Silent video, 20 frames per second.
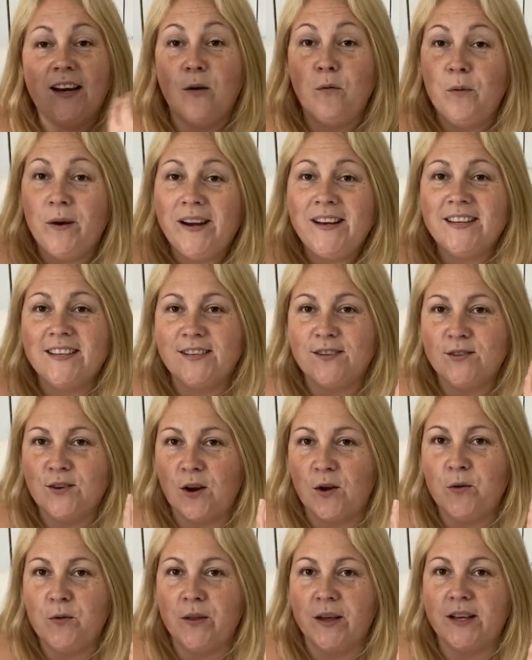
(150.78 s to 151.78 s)
Now, we didn't
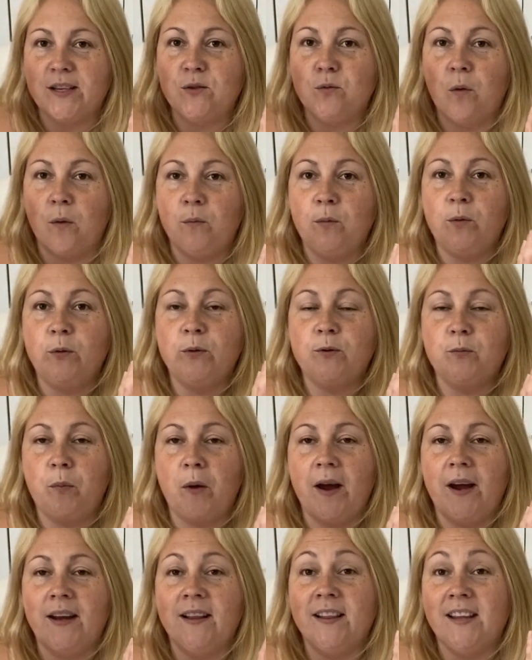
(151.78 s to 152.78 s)
know this when we was
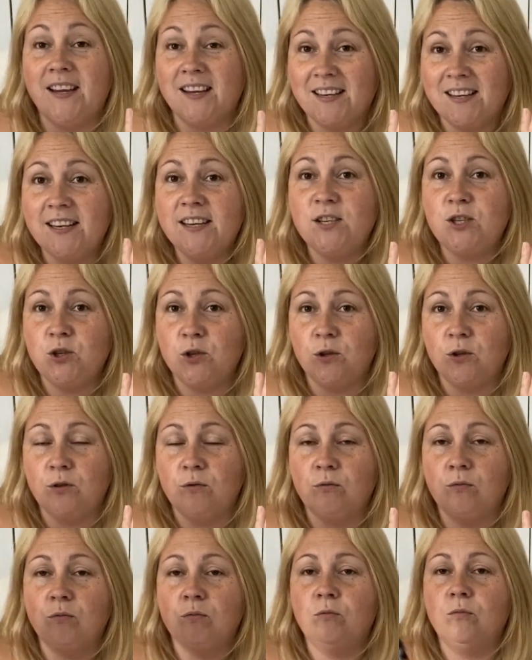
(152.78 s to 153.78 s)
buying the
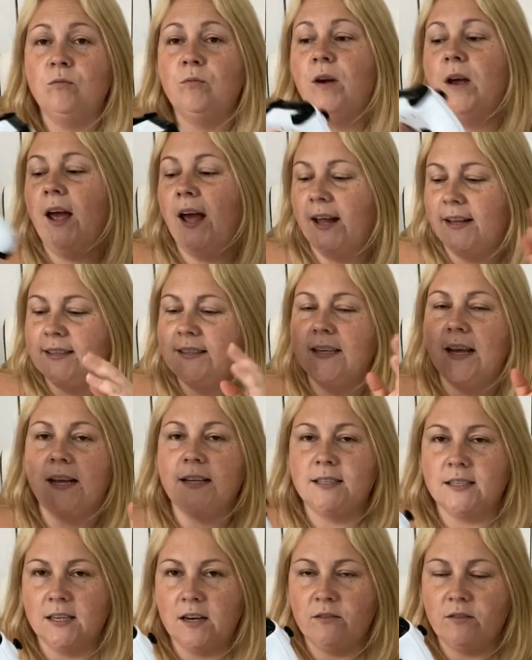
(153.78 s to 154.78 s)
initial
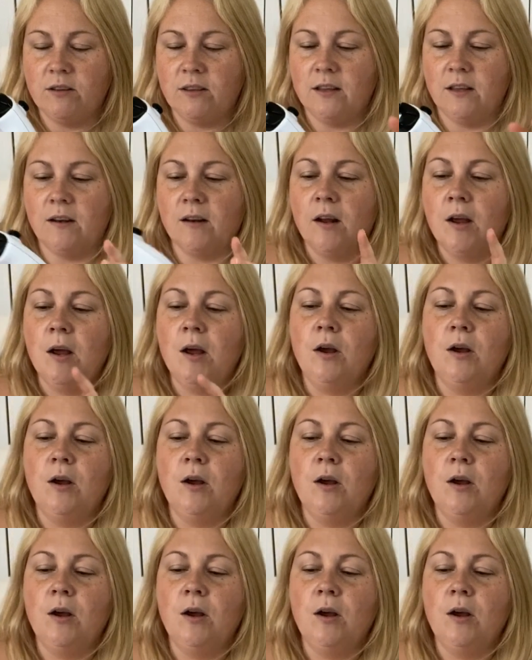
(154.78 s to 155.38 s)
headsets and everything.